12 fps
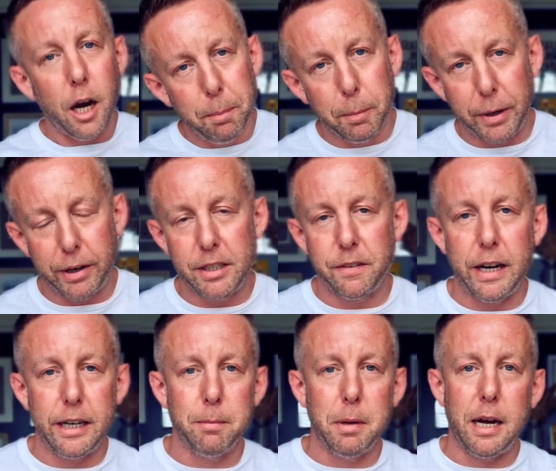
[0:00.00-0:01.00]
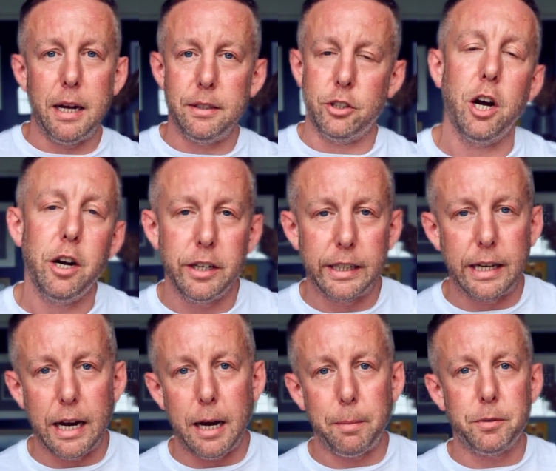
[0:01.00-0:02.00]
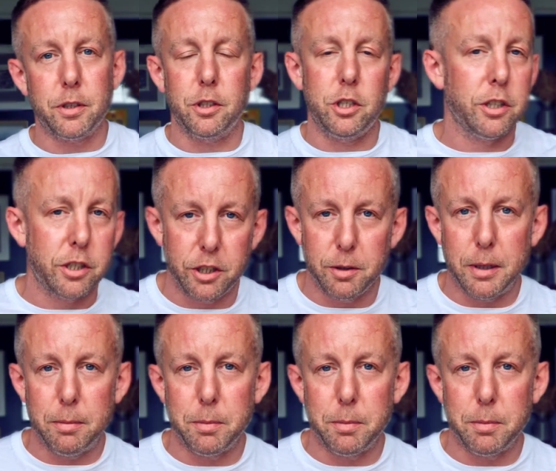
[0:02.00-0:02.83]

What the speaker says: in periods of high demand, down in gaps, adjusting your minimum